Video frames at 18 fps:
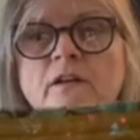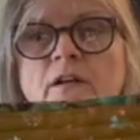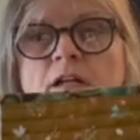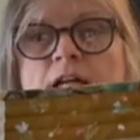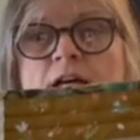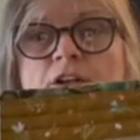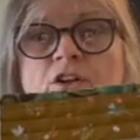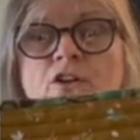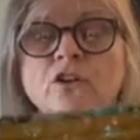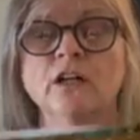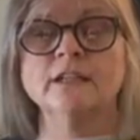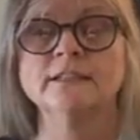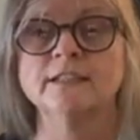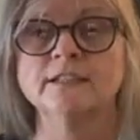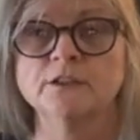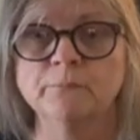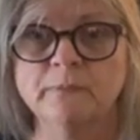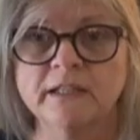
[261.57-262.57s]
counted cross
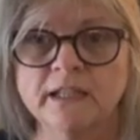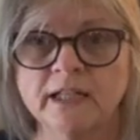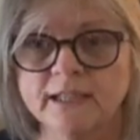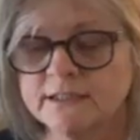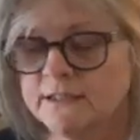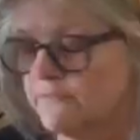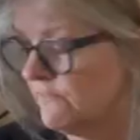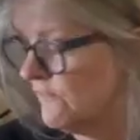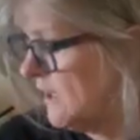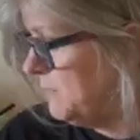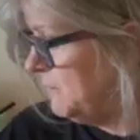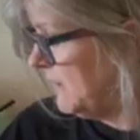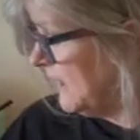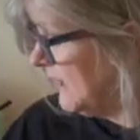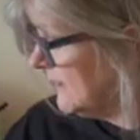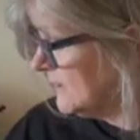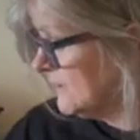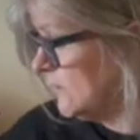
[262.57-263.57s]
stitch because framing
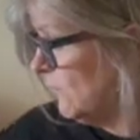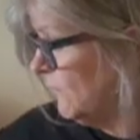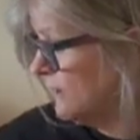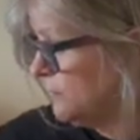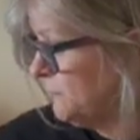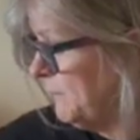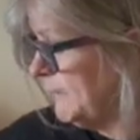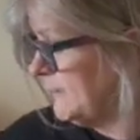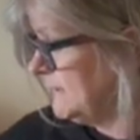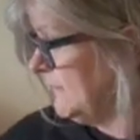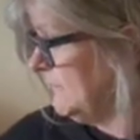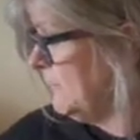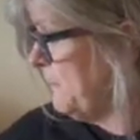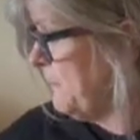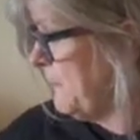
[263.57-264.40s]
is so expensive.